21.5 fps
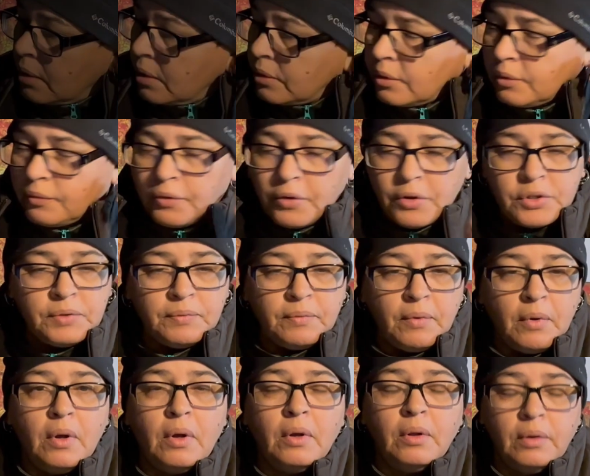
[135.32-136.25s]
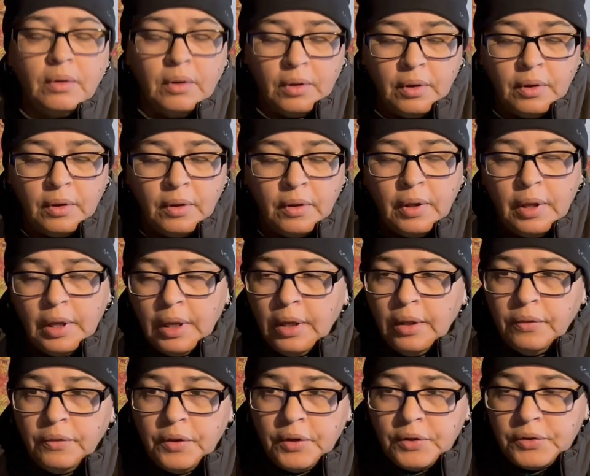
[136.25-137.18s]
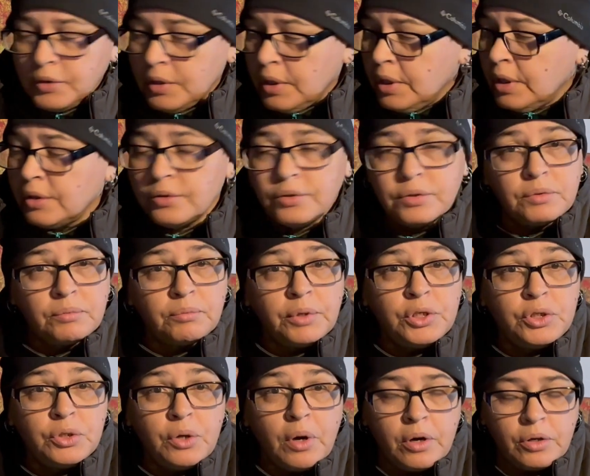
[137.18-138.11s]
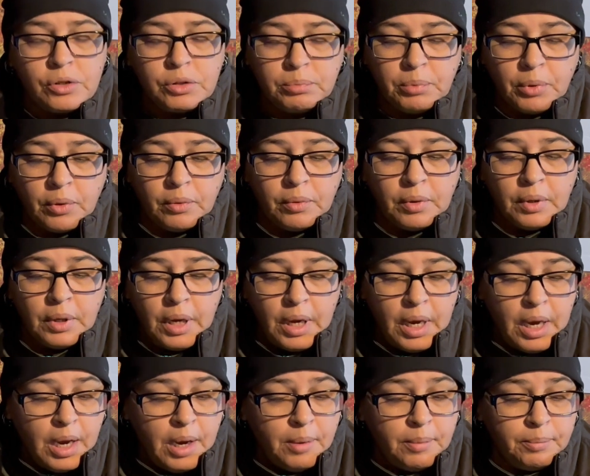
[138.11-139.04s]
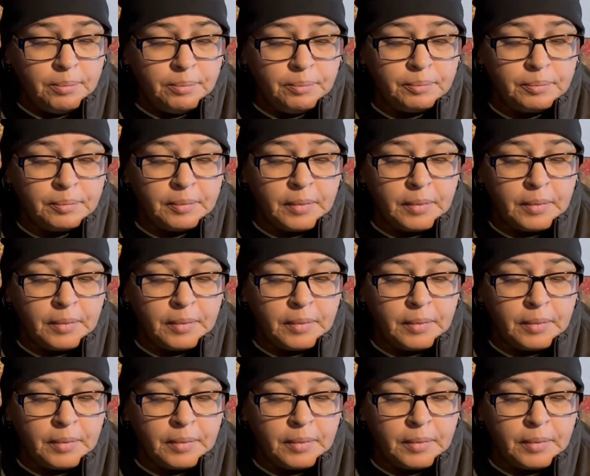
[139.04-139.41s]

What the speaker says: So first of all, this is rechargeable.